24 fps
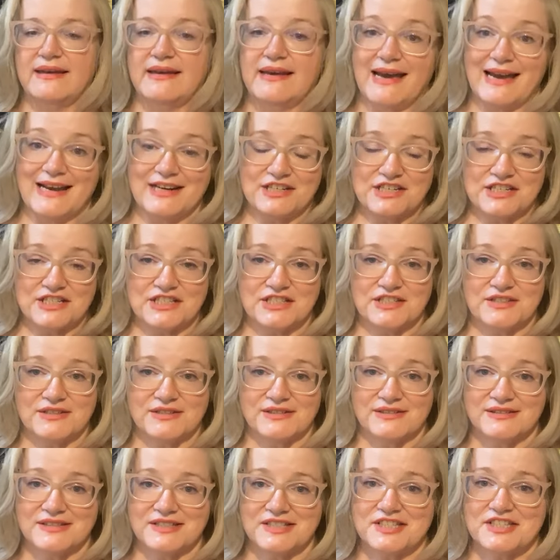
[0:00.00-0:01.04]
I just
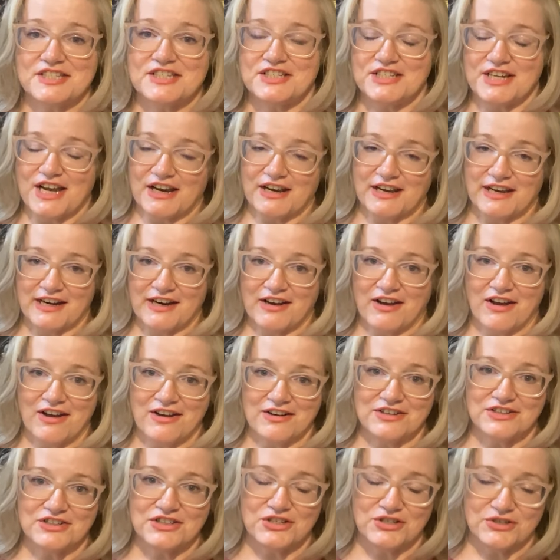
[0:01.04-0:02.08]
stuck it
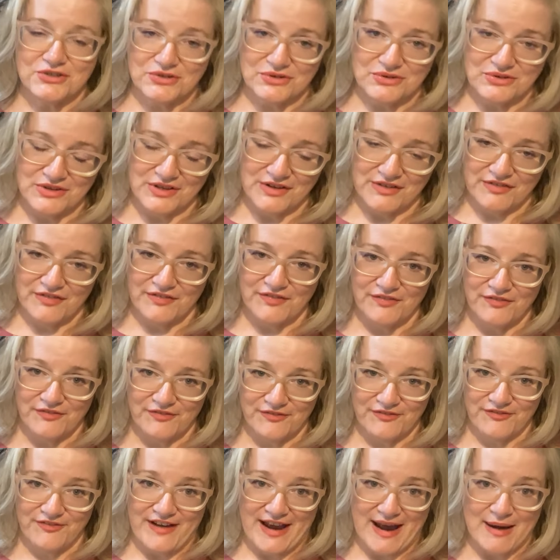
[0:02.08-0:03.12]
onto the
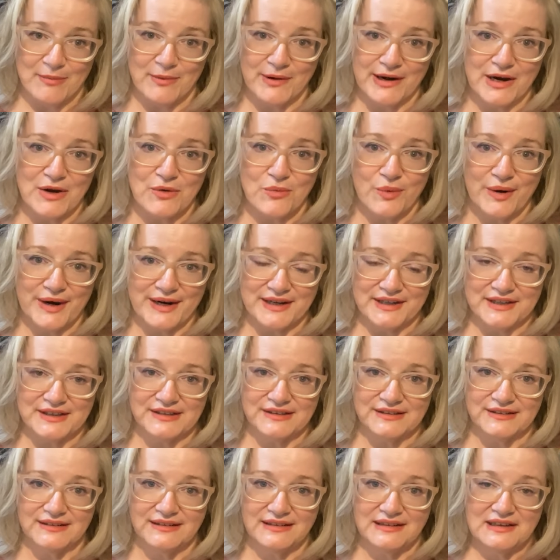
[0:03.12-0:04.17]
fabric
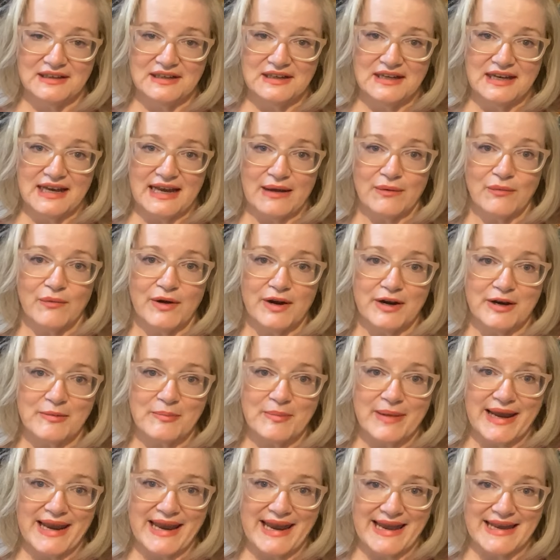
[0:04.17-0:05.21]
where I wanted
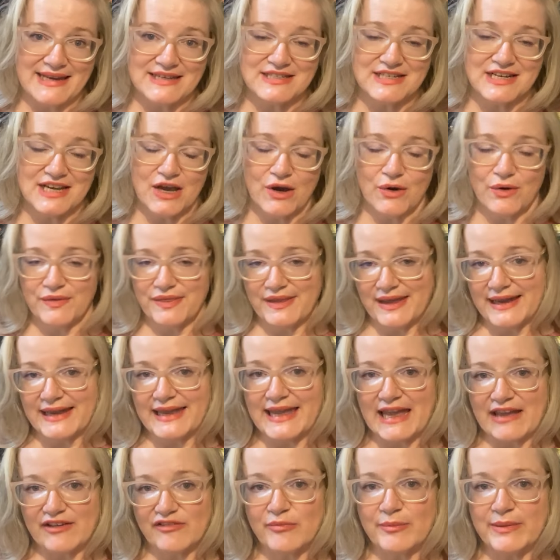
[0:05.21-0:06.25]
my hand to go, and that
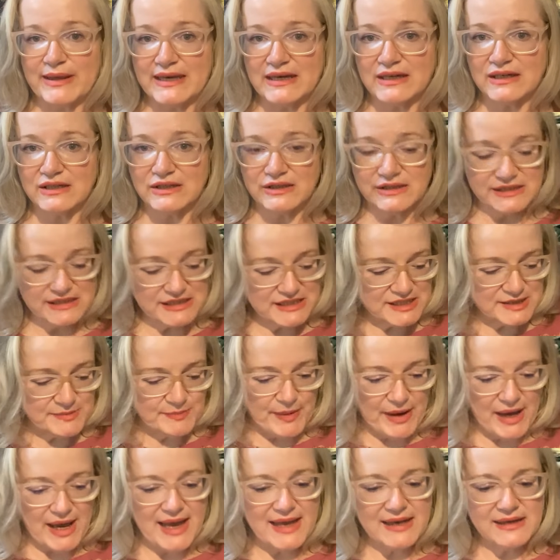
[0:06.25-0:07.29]
gave me a good
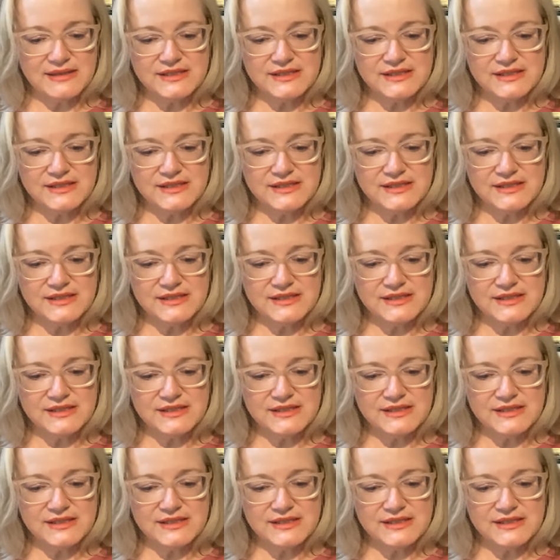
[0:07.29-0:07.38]
spot.